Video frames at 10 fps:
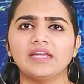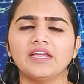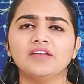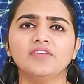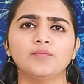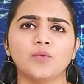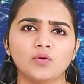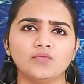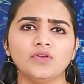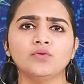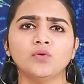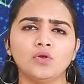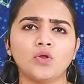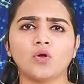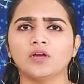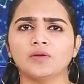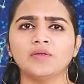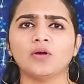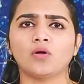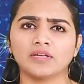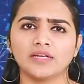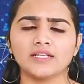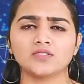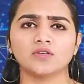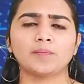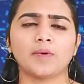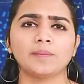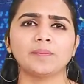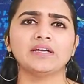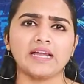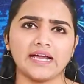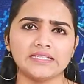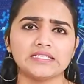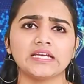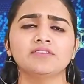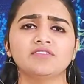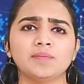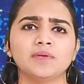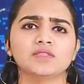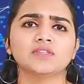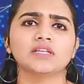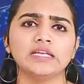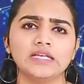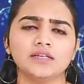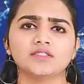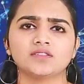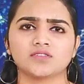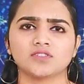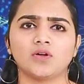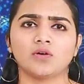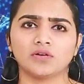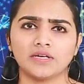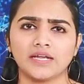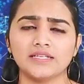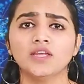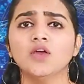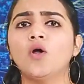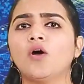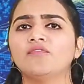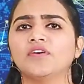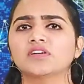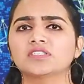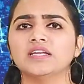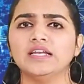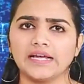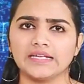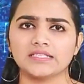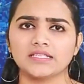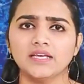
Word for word: Railway board will no longer be organized on department lines and replaced with a leaner structure organized on functional lines.